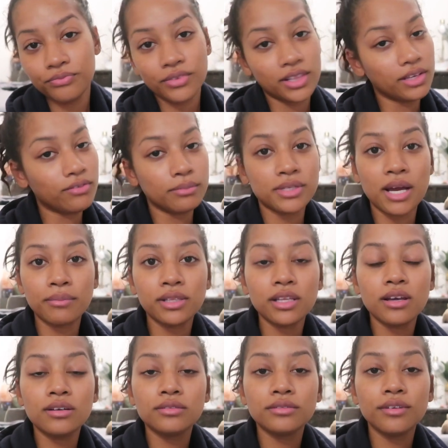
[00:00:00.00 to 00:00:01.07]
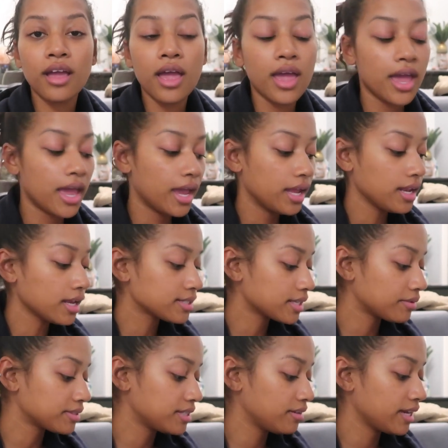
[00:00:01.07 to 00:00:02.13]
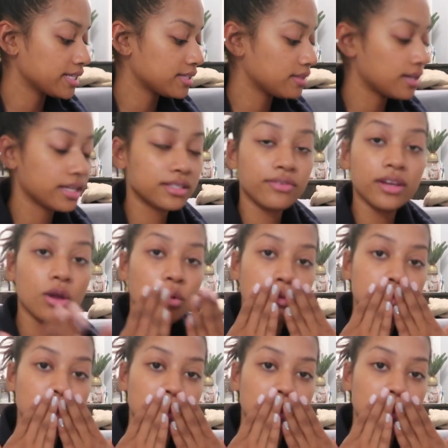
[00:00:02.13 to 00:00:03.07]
leave them down below. And yes, I will see you guys in the next video.